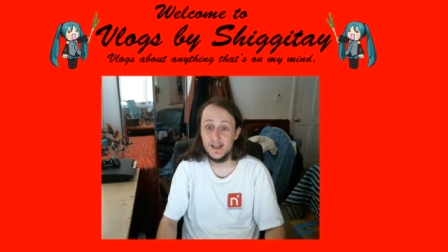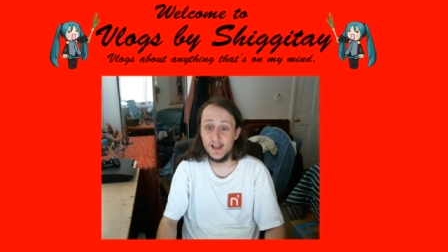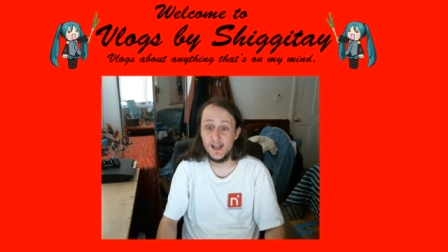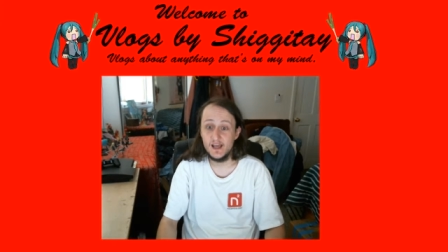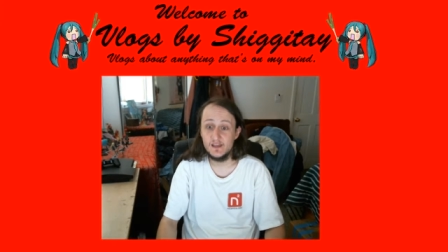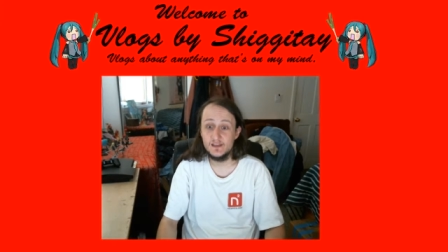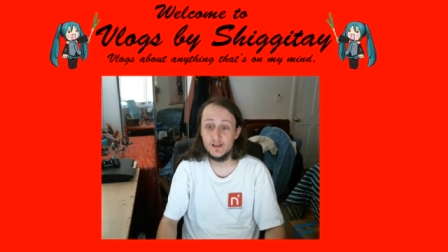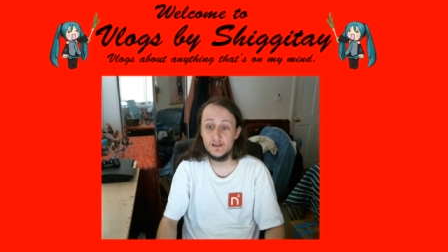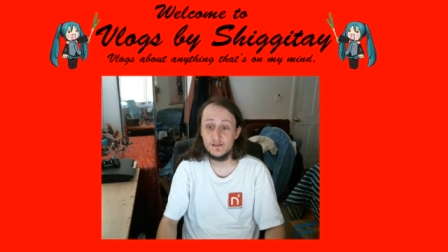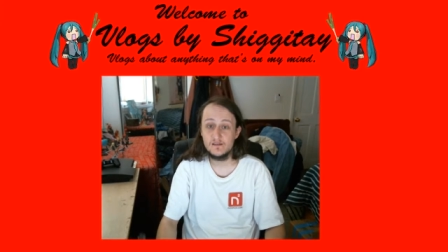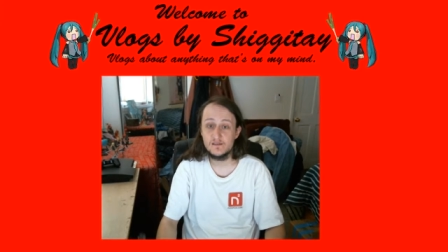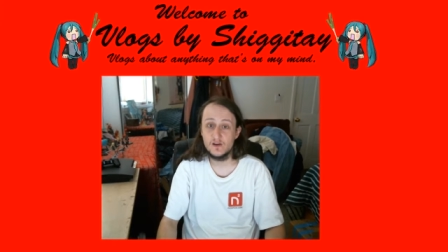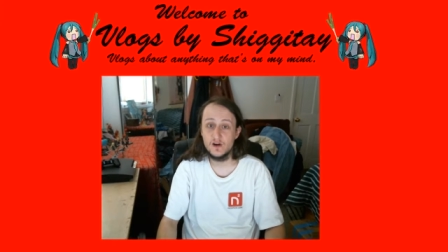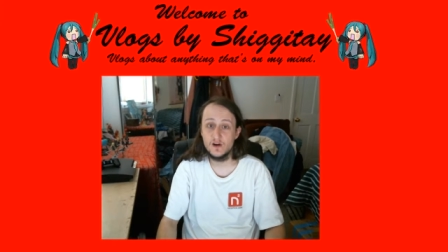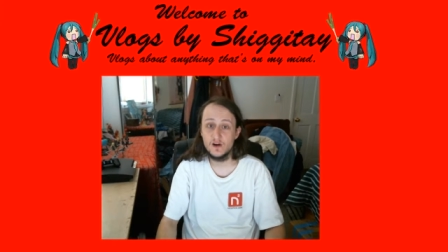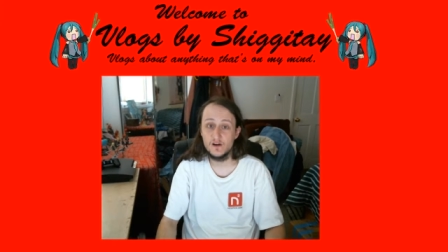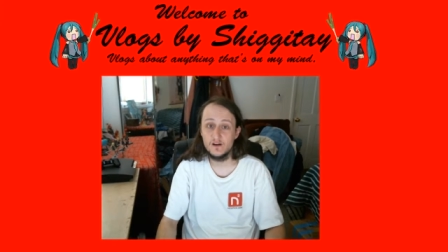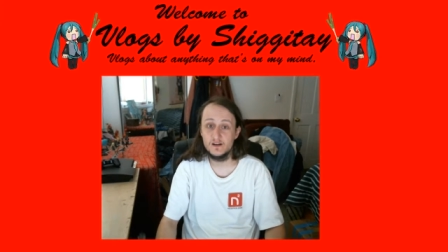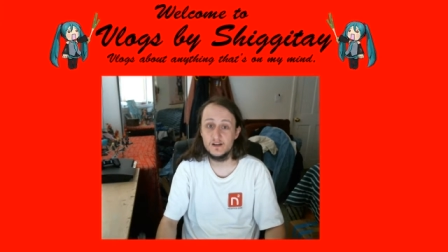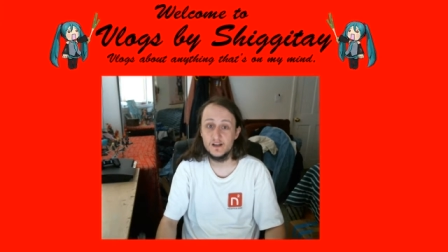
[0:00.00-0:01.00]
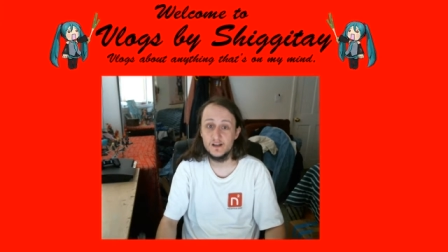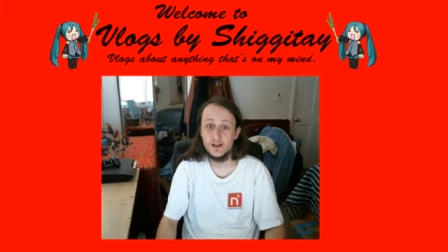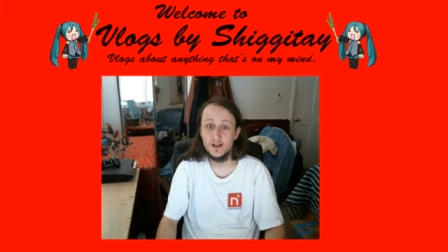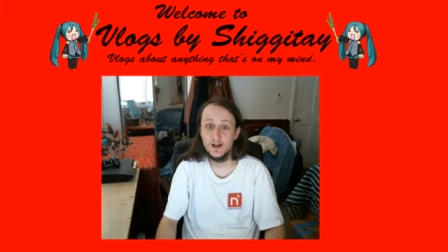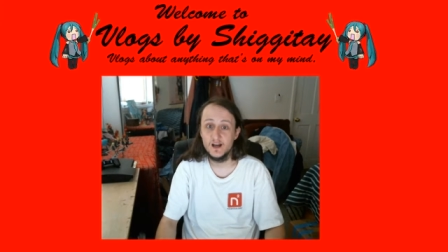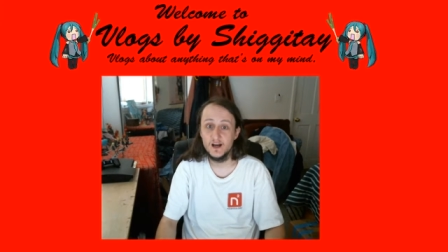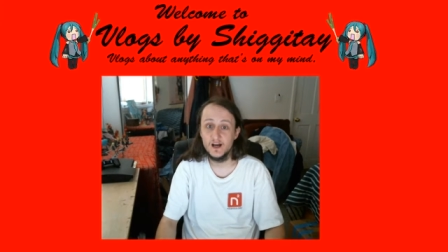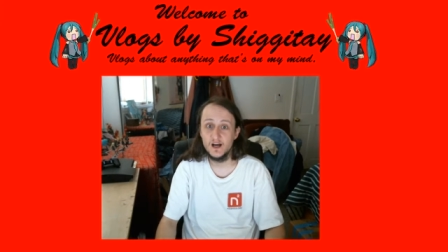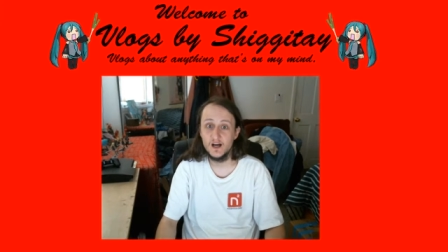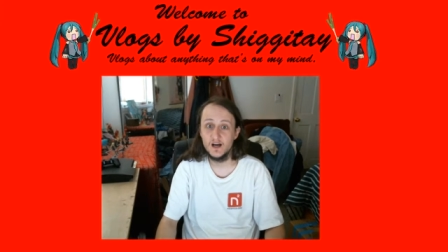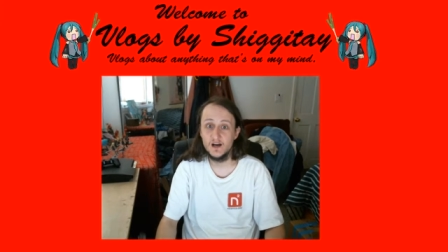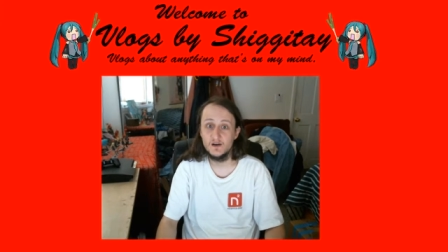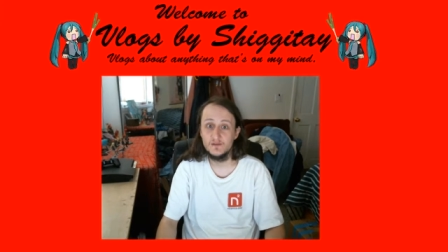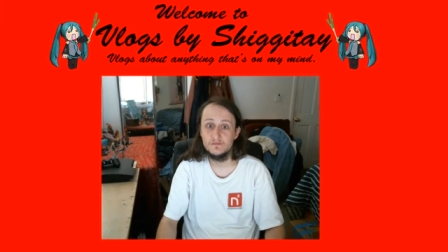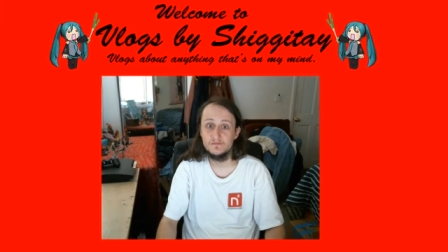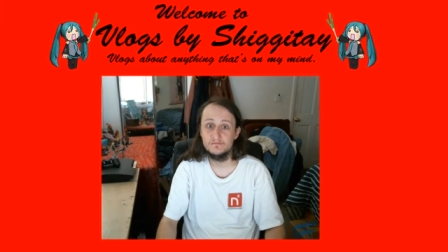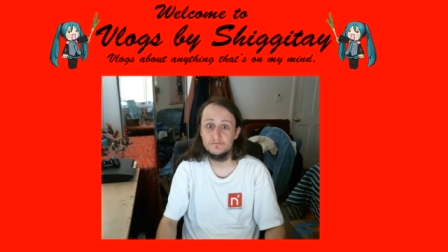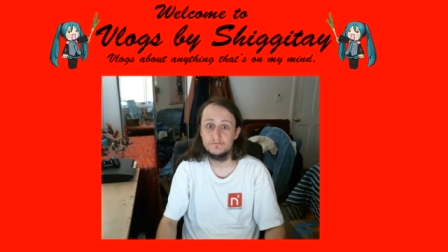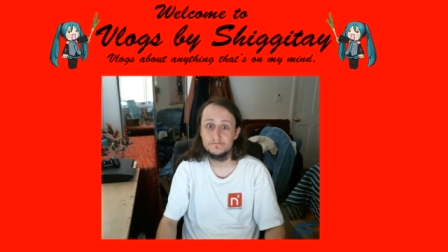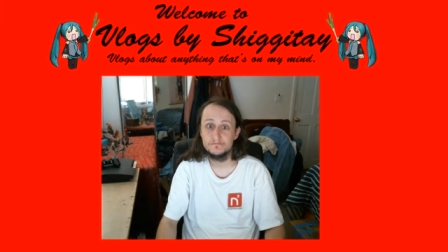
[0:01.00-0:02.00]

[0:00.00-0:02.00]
and they start asking